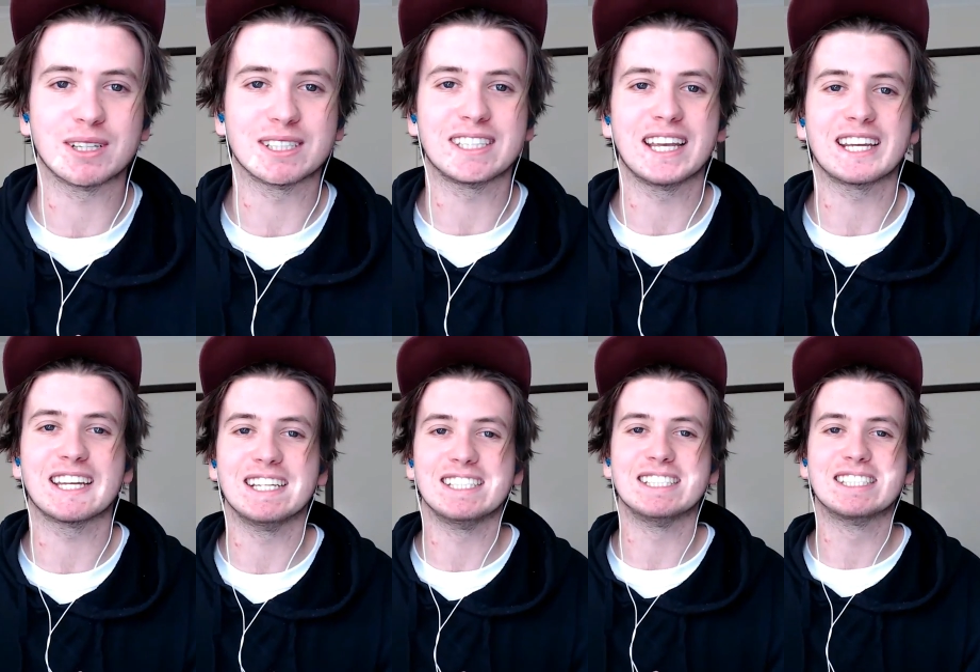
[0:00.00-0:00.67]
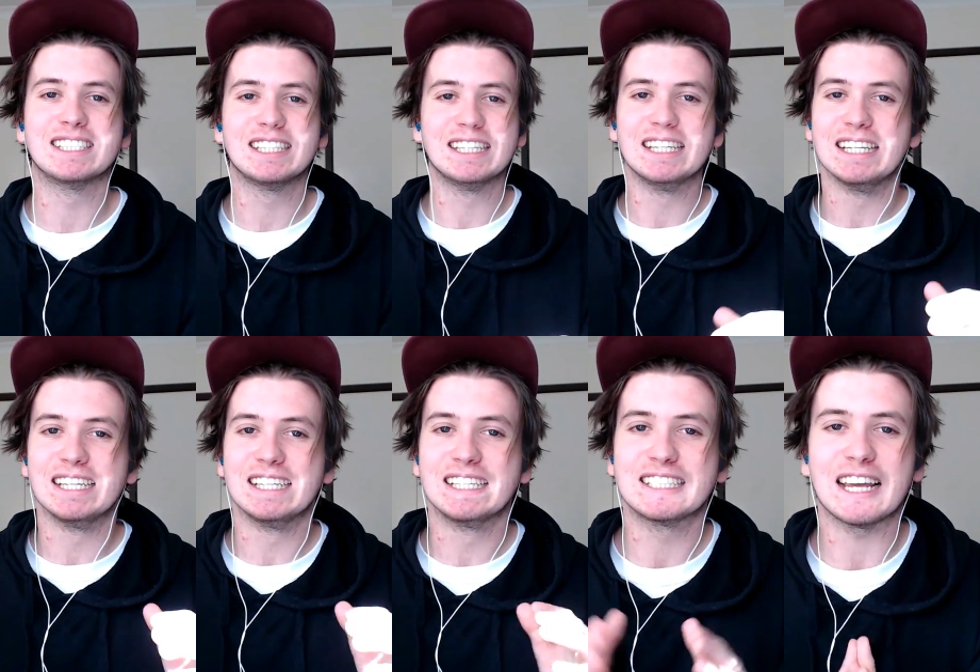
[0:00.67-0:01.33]
of seconds.
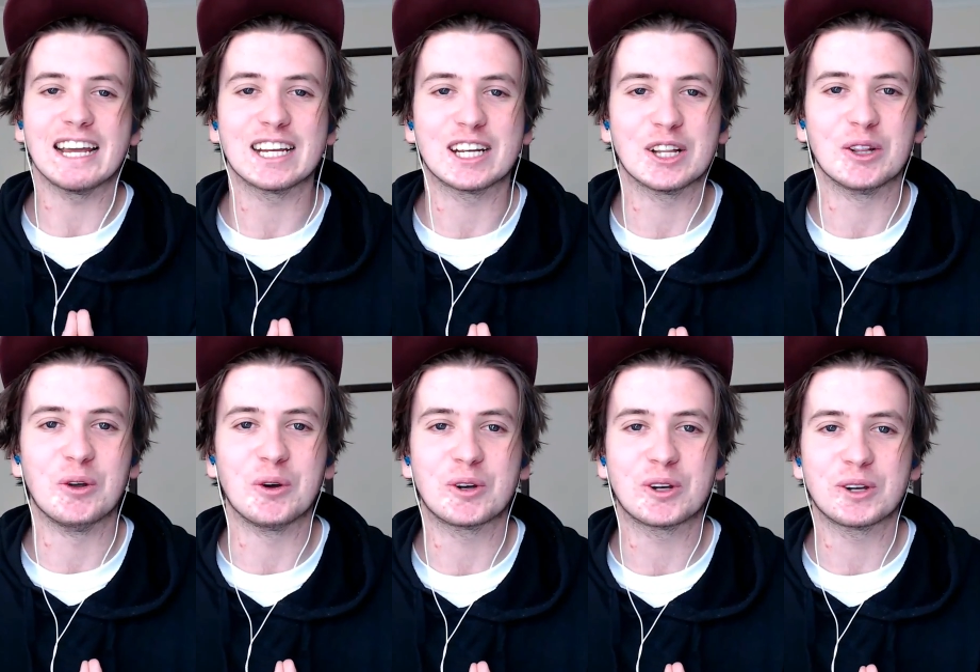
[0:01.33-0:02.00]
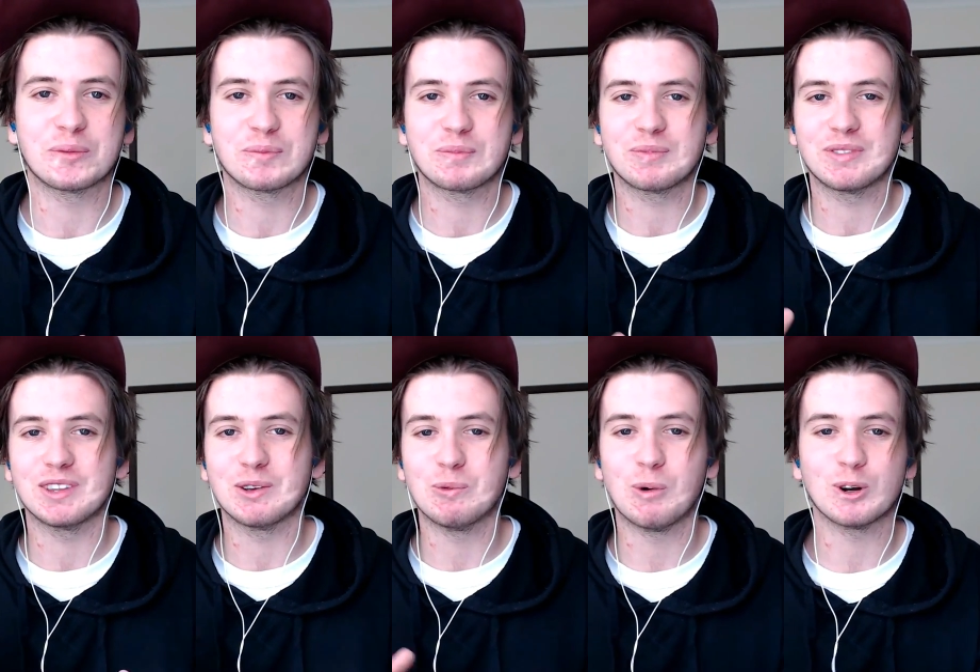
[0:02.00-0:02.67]
Take a look.
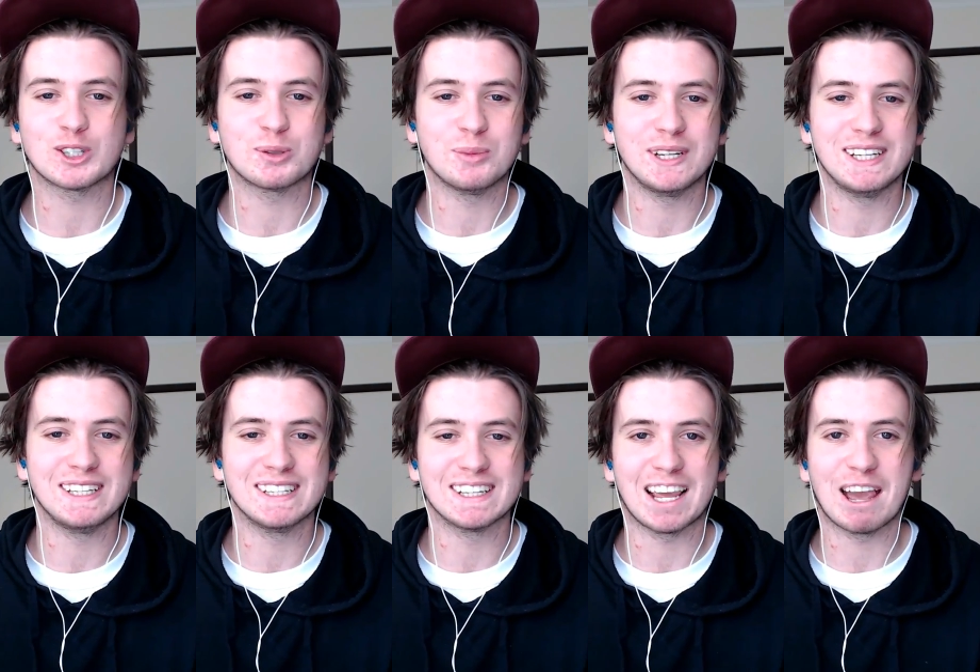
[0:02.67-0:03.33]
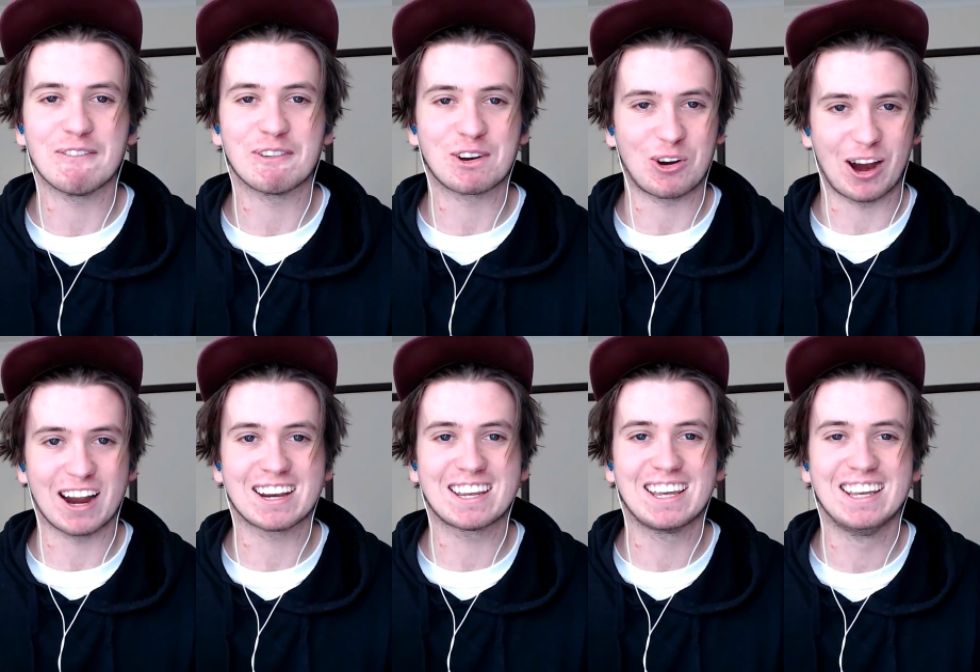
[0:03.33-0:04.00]
Watch me have a crack.